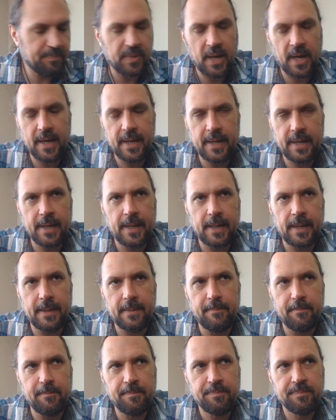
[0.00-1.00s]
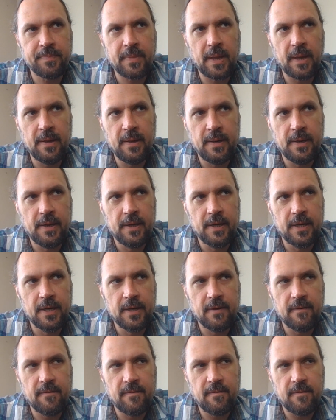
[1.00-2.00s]
I,
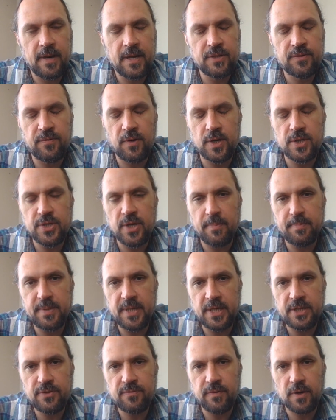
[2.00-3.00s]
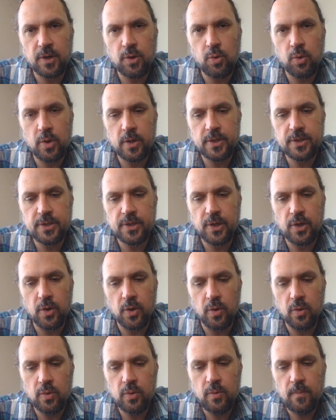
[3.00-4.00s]
as far as updates for court
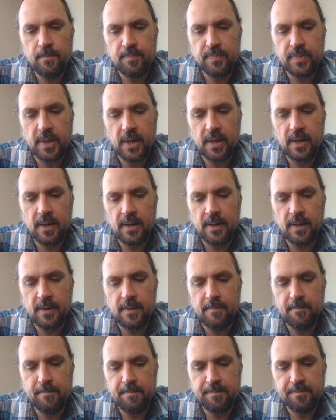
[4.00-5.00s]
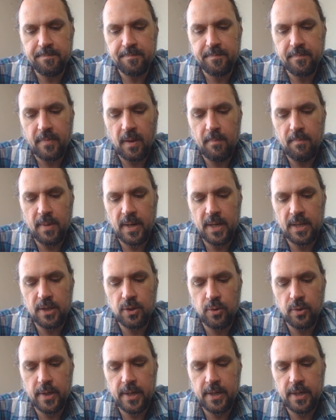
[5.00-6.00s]
go, my
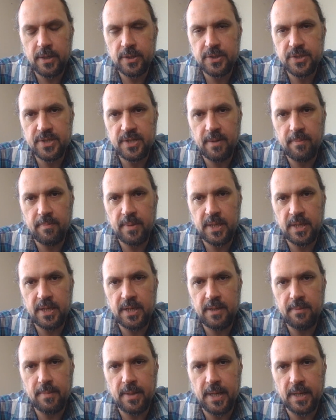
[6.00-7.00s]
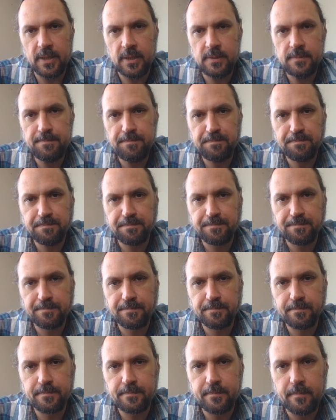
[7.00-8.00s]
lawyer sent me an email
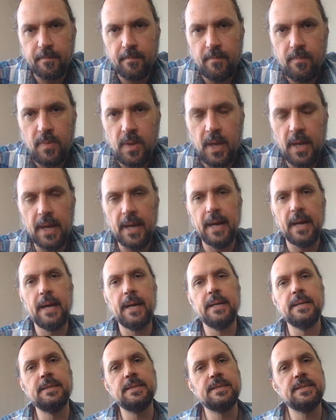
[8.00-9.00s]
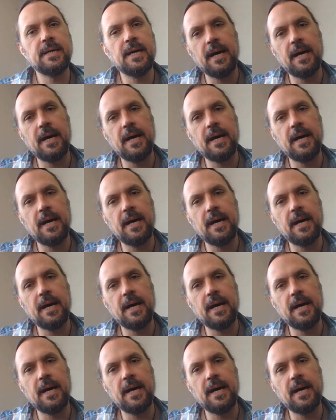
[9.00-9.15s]
and